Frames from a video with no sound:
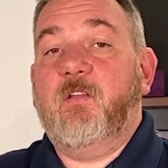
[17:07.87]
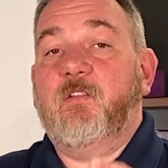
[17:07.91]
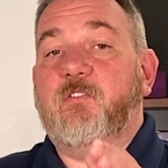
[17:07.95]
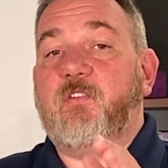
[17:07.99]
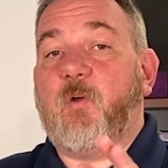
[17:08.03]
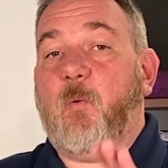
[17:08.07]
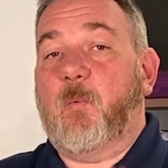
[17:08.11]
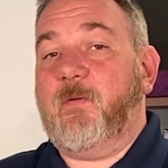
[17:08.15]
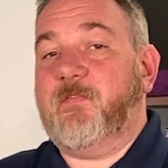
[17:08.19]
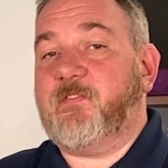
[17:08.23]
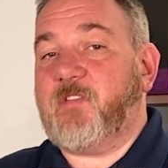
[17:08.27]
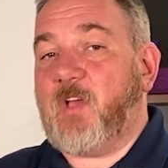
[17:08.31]

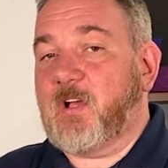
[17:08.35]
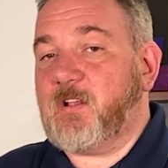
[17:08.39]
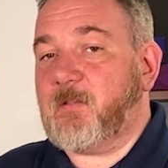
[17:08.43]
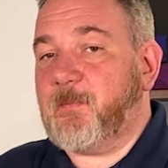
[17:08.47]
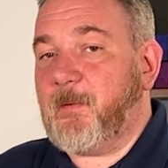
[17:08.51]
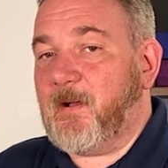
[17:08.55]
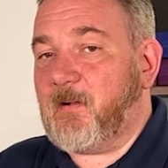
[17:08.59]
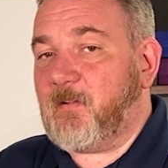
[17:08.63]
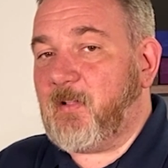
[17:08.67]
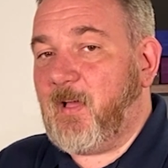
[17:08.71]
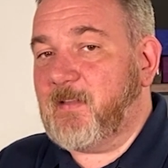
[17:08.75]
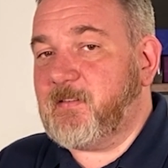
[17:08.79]
So we've talked
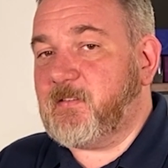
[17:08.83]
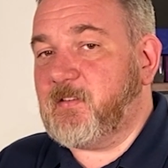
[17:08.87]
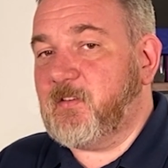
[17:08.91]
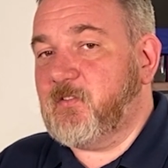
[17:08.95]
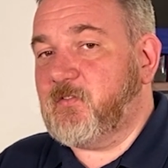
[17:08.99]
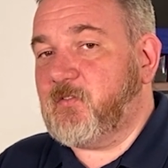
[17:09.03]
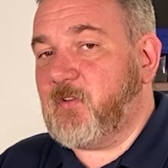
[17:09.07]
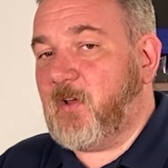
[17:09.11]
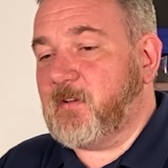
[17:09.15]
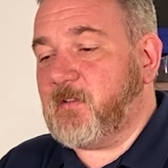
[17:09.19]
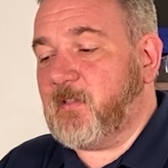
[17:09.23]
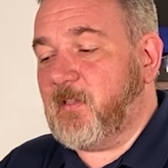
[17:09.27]
about class
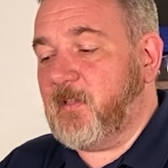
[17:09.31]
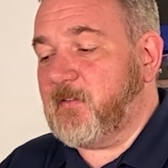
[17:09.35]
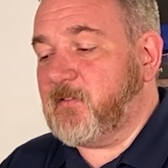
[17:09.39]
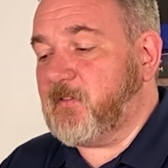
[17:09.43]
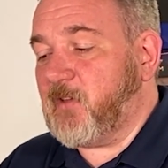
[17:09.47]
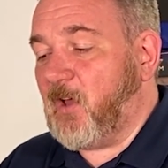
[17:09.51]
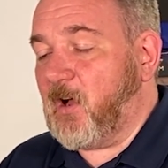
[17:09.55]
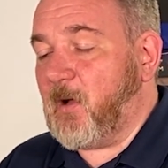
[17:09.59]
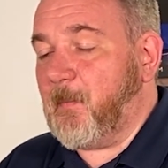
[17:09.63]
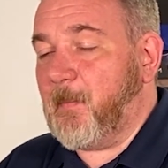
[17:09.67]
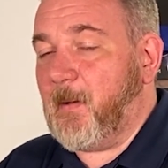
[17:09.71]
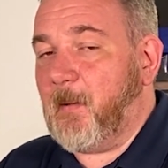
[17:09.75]
constructed. Let's
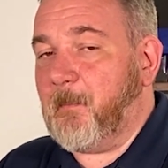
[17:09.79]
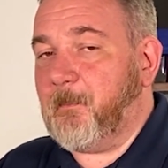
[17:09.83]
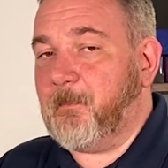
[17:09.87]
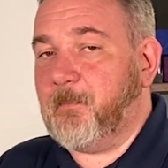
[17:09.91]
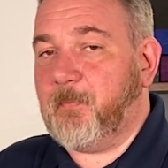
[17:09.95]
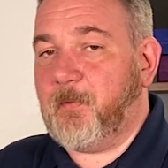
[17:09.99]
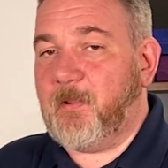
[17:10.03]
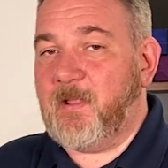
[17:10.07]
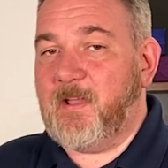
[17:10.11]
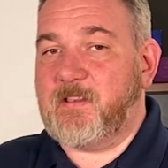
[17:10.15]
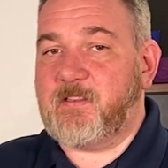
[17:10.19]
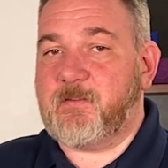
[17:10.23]
talk about
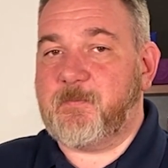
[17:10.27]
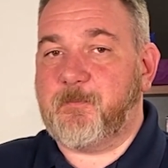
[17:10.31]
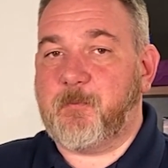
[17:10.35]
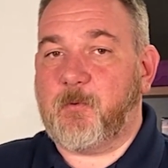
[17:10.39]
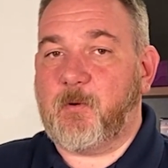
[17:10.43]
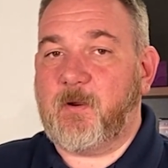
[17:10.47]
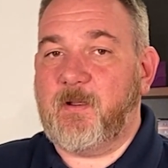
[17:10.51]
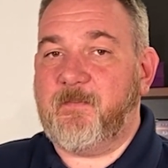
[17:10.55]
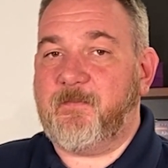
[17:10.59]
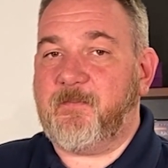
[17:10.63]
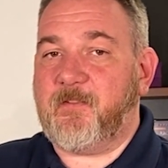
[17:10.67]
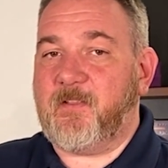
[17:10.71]
Blitz
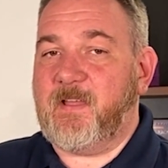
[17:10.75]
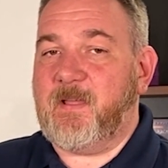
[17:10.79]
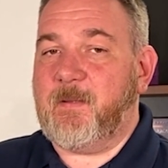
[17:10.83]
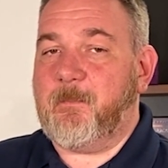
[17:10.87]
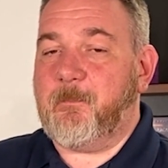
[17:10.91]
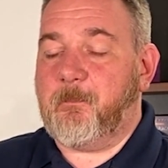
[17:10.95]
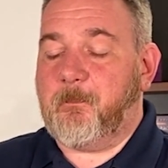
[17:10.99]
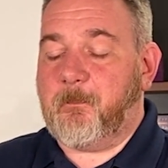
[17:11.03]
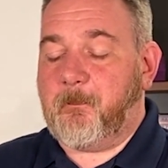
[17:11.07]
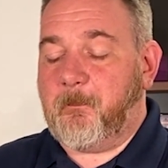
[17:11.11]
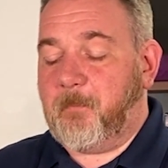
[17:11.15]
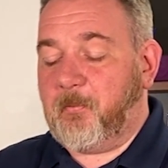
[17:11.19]
briefly.
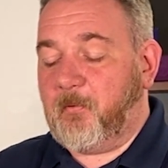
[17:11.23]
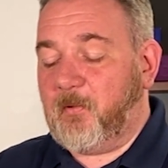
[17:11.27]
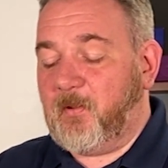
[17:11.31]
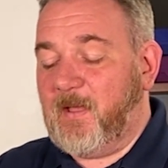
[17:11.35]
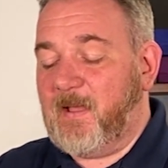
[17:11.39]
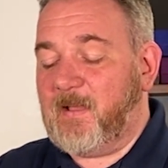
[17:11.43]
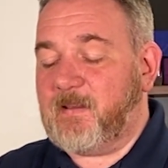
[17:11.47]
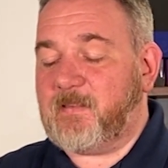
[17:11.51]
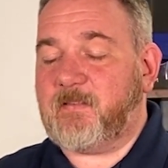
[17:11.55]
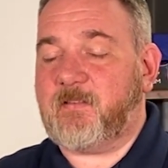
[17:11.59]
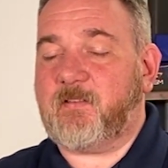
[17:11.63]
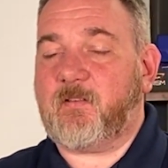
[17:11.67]

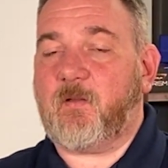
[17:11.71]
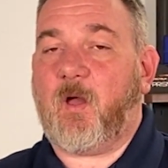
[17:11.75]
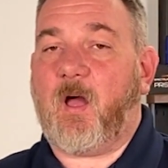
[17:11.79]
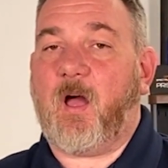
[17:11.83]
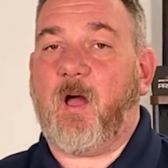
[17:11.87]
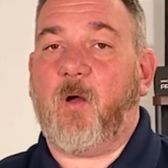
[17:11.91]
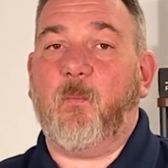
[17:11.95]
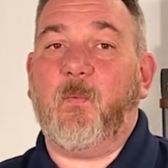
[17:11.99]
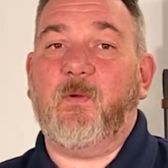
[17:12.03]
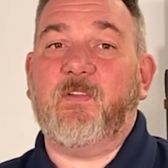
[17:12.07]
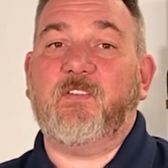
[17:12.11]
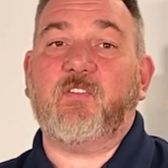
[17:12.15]
Blitz,
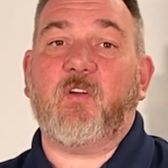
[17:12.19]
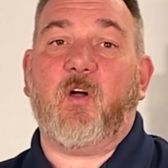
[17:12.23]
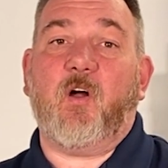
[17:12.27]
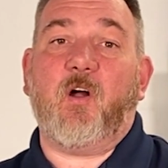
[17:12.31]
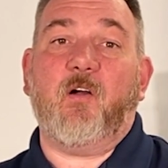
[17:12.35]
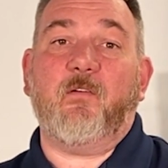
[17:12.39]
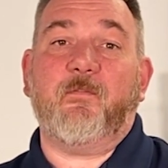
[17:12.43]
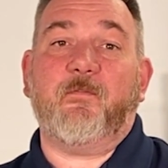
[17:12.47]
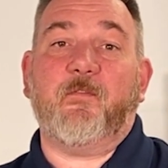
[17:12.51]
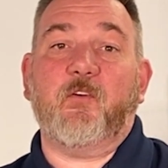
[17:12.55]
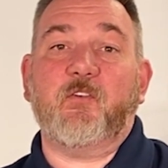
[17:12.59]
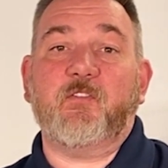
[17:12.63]
we saw
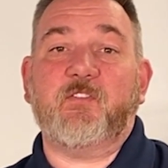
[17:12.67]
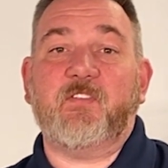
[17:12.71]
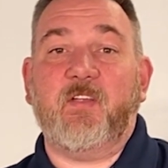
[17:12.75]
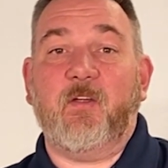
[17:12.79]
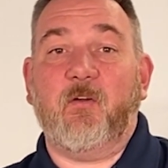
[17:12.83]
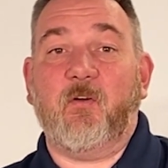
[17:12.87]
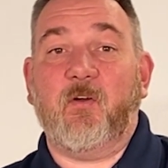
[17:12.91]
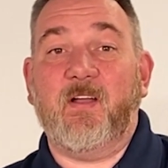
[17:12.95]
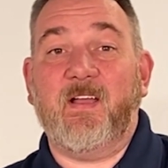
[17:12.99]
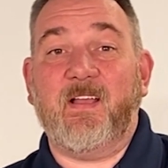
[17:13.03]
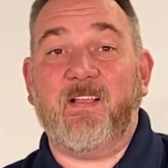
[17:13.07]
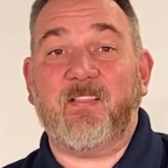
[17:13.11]
our first
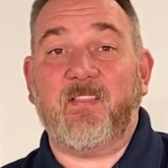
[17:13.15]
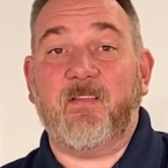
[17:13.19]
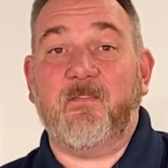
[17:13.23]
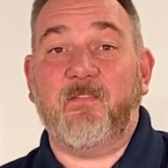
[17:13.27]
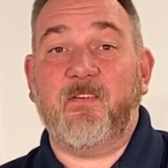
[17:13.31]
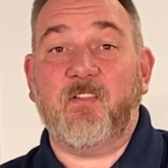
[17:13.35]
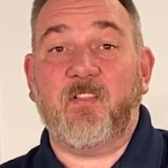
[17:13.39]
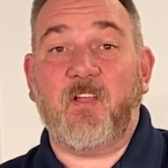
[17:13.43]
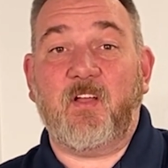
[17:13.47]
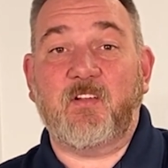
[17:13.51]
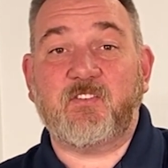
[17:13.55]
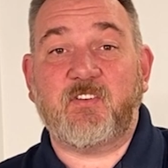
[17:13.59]
hero hit
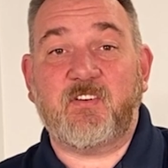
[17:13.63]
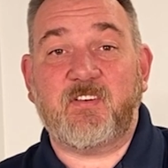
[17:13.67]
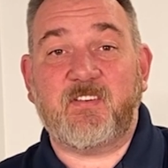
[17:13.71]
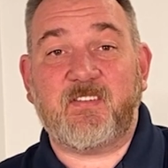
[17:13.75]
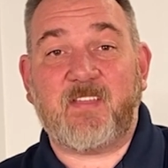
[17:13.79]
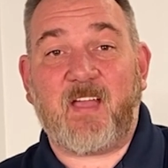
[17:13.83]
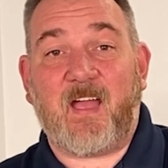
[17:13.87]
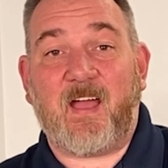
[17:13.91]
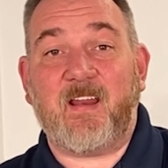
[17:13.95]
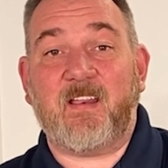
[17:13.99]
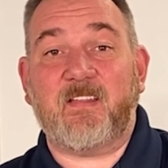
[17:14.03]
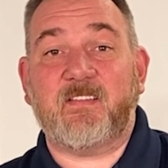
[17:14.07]
Living Legend
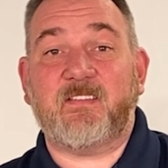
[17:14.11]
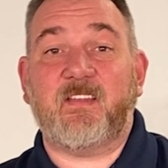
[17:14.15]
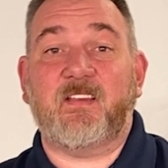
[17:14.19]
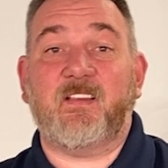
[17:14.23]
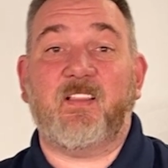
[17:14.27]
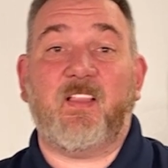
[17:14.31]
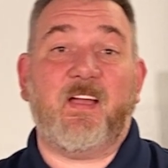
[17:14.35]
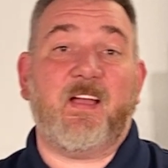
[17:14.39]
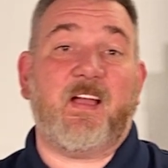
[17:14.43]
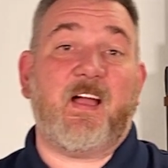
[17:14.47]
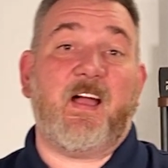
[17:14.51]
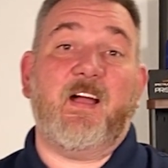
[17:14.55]
status,
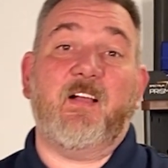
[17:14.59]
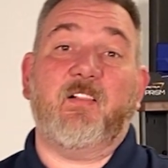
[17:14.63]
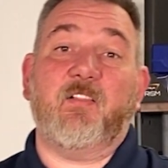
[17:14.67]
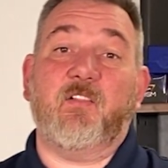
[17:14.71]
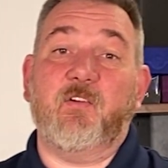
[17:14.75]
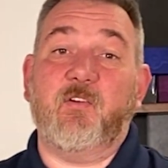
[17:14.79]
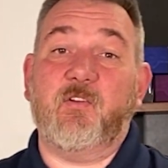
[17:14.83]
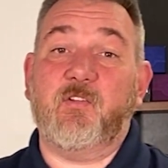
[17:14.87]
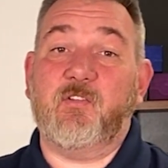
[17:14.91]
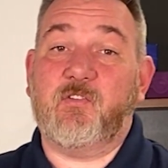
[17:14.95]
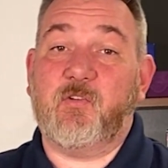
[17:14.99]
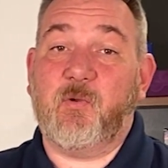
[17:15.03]
and like I
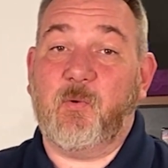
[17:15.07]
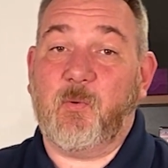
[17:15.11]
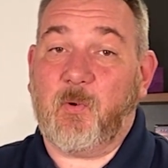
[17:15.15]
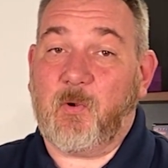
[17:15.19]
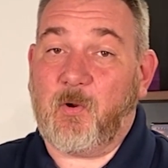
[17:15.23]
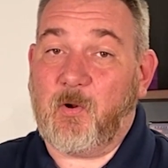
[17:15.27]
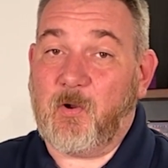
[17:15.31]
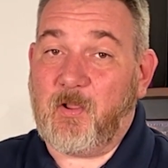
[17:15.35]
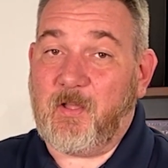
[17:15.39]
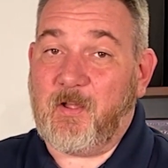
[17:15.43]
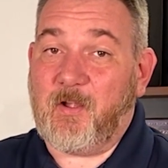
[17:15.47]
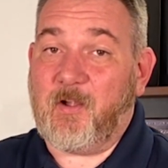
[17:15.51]
alluded to
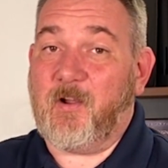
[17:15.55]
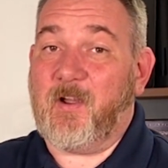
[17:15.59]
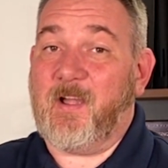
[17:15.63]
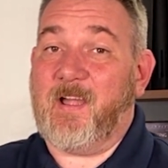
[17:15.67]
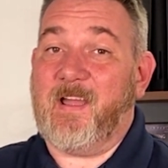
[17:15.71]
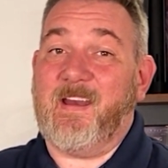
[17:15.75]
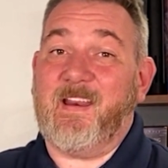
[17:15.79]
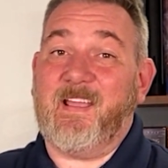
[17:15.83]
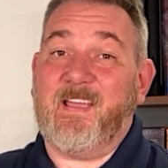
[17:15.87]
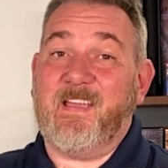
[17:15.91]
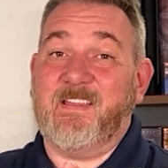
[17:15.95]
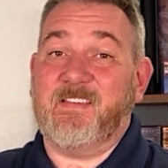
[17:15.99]
earlier,
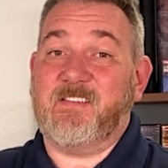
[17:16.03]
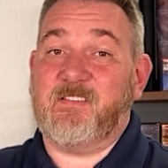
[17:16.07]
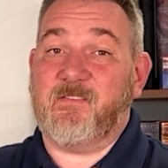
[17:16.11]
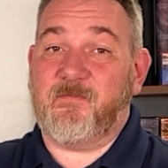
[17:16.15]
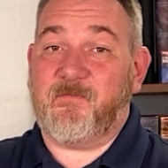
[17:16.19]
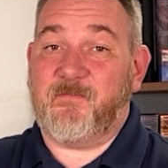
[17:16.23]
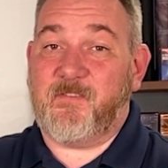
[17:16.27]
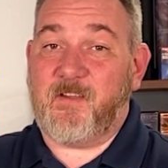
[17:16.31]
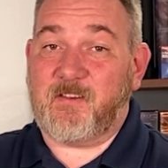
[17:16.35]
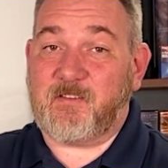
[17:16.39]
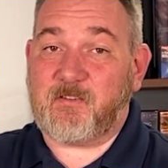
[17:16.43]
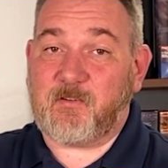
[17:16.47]
it is
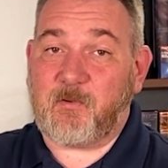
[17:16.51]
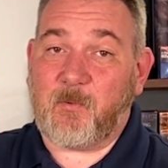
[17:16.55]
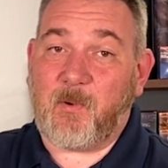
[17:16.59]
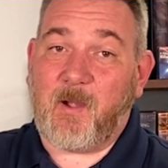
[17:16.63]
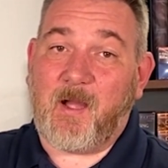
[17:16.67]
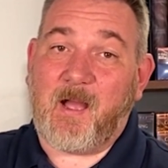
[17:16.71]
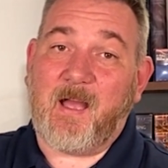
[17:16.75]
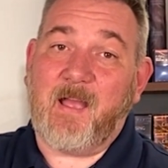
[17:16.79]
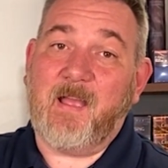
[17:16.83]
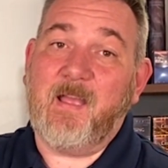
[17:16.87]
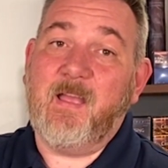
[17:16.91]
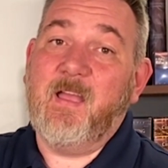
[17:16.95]

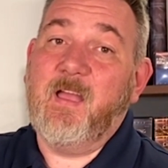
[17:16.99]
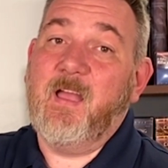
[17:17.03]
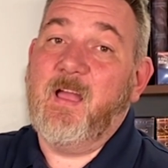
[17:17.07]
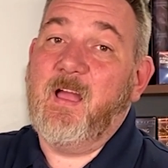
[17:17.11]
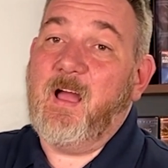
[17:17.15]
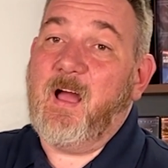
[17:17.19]
Viserai.